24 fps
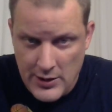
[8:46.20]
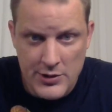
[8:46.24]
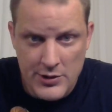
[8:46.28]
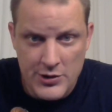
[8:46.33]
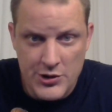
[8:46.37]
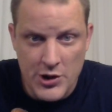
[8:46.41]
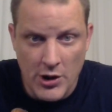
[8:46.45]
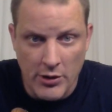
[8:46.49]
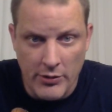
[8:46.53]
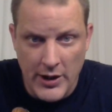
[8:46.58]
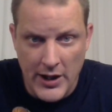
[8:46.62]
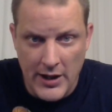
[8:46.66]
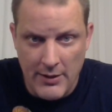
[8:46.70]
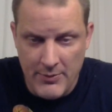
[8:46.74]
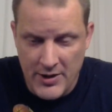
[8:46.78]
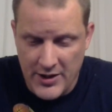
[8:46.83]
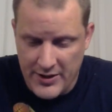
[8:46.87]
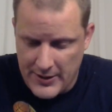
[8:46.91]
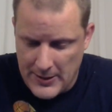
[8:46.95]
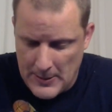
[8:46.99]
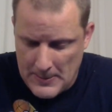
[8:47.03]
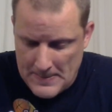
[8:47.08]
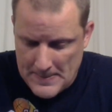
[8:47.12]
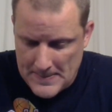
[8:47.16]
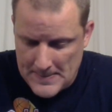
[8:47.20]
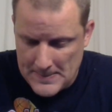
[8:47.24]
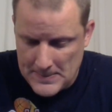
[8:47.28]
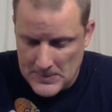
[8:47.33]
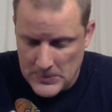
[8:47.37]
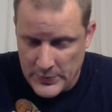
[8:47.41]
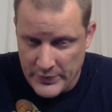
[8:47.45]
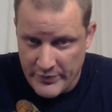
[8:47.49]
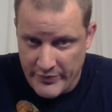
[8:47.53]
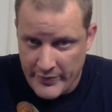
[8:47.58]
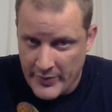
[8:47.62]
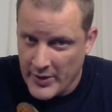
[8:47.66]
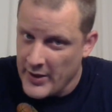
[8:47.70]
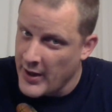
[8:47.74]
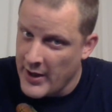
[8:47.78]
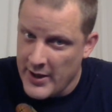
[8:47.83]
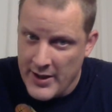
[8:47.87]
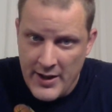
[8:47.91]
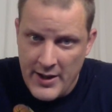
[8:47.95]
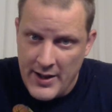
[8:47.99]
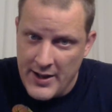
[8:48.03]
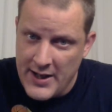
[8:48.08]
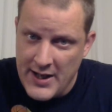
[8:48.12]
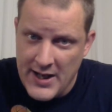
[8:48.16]
Joe Namath.
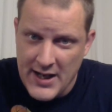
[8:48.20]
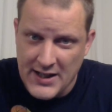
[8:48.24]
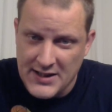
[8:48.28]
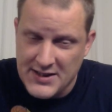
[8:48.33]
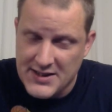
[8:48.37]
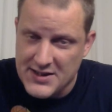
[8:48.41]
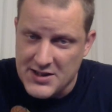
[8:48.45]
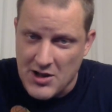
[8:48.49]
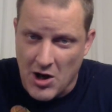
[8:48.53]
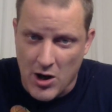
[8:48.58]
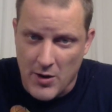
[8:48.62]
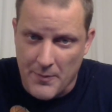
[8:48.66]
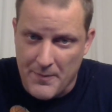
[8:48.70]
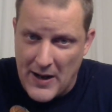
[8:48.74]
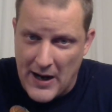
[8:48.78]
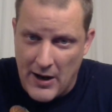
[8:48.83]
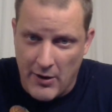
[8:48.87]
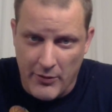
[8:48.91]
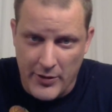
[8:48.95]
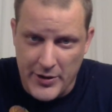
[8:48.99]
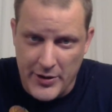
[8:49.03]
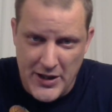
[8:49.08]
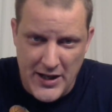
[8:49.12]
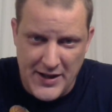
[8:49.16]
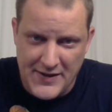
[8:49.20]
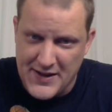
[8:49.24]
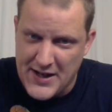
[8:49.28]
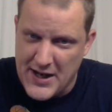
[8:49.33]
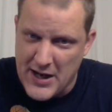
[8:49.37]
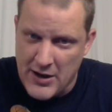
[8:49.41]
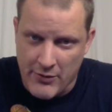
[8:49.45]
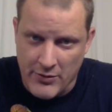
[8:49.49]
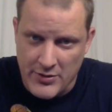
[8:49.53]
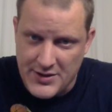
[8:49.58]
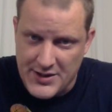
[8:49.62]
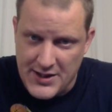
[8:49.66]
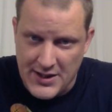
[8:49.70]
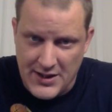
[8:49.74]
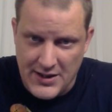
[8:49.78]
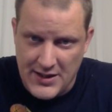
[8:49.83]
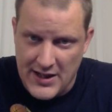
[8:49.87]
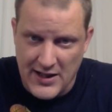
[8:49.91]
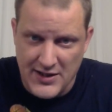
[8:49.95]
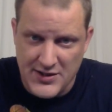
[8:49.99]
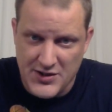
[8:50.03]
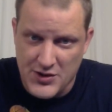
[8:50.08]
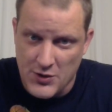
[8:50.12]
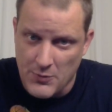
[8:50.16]
He had star power and he had the guarantee and
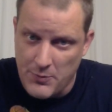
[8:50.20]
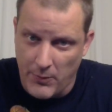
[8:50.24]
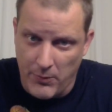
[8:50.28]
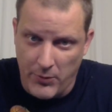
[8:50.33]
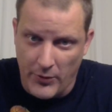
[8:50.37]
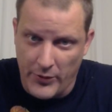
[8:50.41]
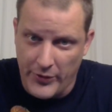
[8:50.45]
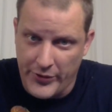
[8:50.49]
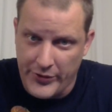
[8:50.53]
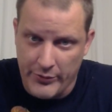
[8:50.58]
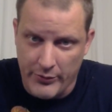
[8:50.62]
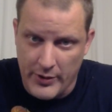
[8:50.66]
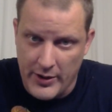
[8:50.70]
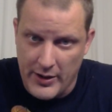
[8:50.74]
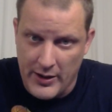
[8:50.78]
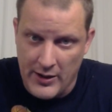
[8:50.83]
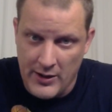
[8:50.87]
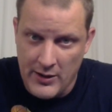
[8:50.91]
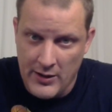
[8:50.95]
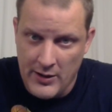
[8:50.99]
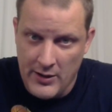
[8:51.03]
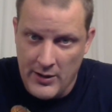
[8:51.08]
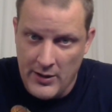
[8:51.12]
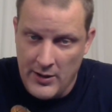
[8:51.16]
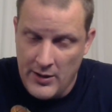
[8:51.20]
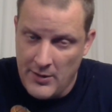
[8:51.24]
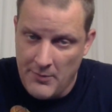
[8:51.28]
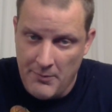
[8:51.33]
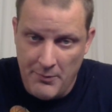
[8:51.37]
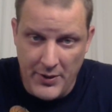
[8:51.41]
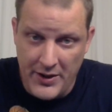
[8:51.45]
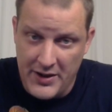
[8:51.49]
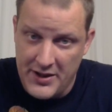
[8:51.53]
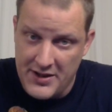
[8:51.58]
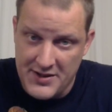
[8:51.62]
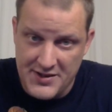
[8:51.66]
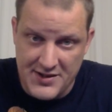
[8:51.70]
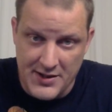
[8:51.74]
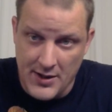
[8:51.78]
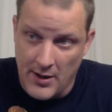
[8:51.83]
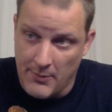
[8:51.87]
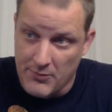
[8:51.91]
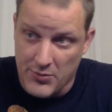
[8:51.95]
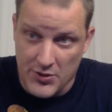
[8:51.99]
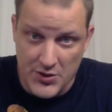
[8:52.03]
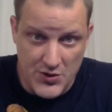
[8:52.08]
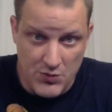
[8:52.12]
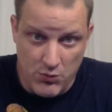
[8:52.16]
he had Super Bowl III, but his
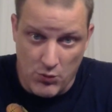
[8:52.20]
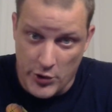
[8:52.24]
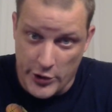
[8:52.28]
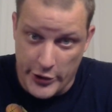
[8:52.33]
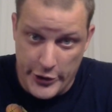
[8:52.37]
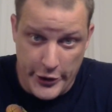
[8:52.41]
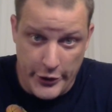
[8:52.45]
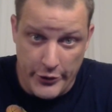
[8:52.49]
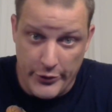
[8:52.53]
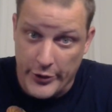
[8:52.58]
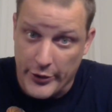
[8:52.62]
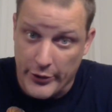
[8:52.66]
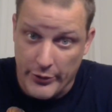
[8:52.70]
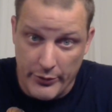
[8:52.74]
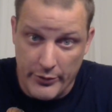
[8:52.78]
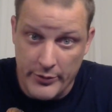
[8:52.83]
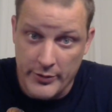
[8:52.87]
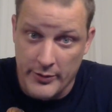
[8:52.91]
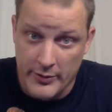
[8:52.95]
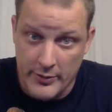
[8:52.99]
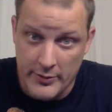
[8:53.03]
numbers were doo-doo.